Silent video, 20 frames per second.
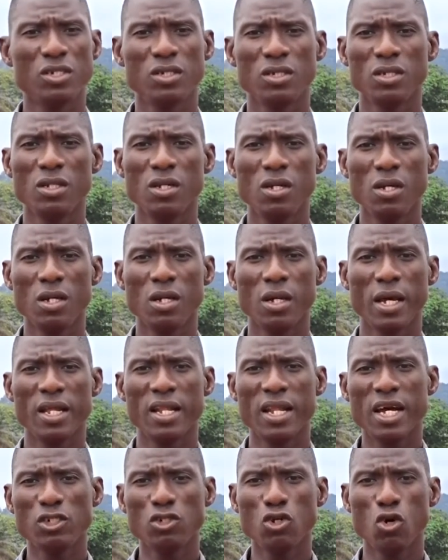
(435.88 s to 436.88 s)
is the
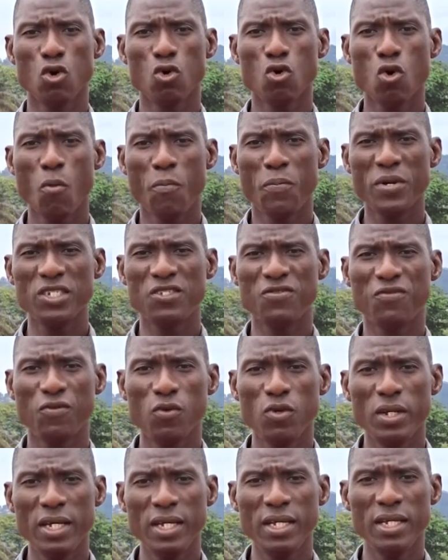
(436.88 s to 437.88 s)
election go
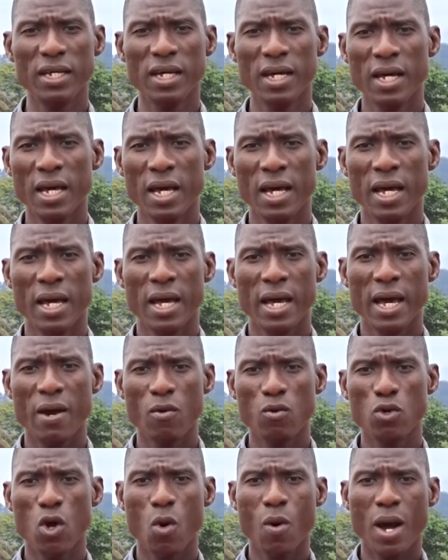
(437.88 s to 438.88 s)
peacefully
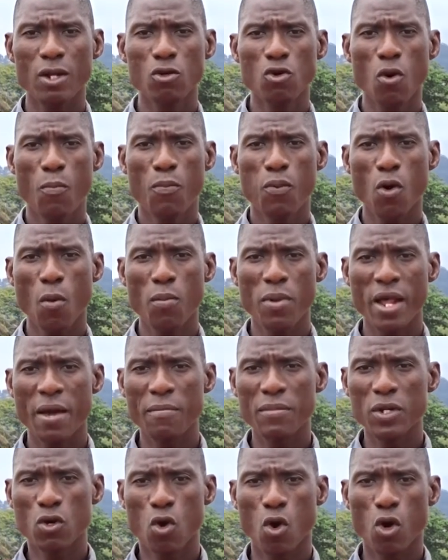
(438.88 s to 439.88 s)
and we don't want no
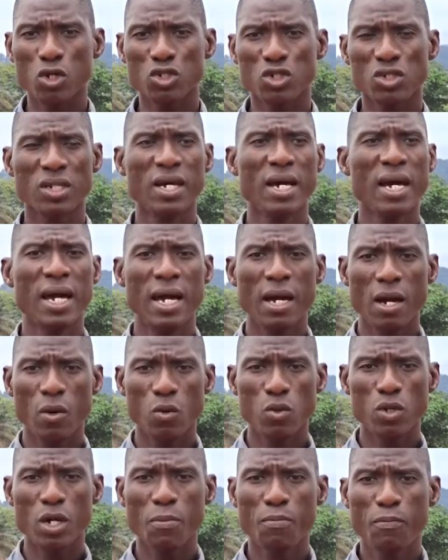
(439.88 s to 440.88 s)
problem because
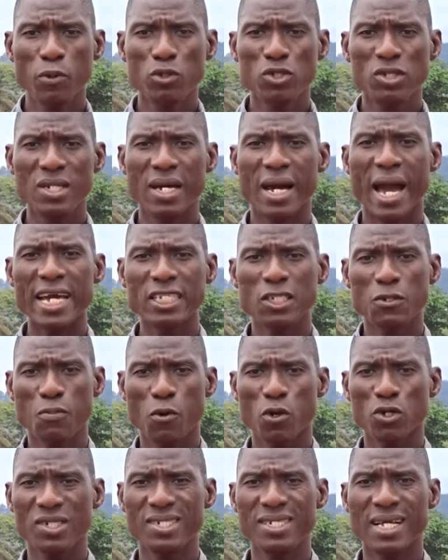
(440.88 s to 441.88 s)
we put the right
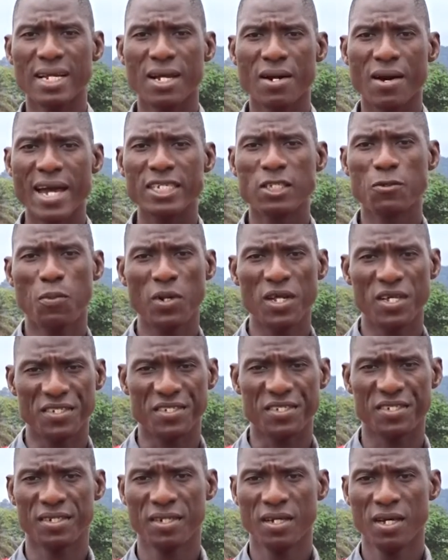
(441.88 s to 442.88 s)
person at the right
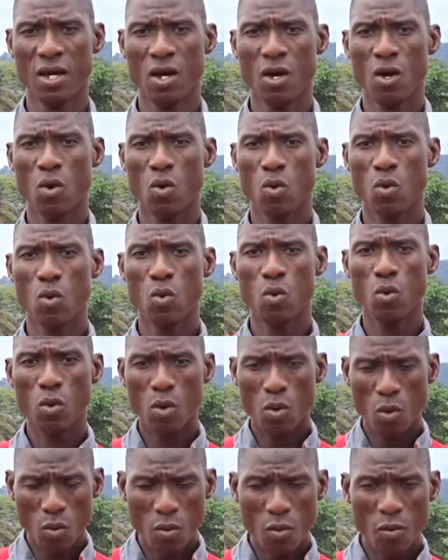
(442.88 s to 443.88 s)
place.
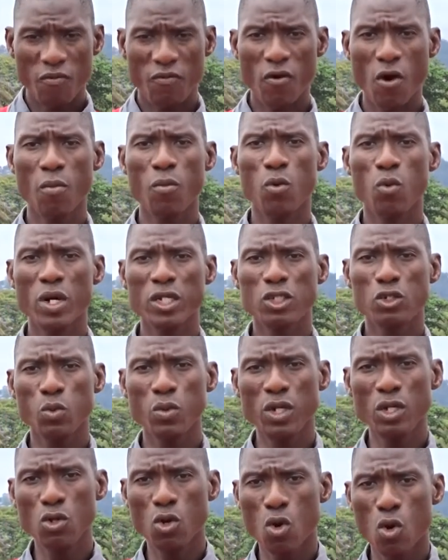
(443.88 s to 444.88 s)
From what we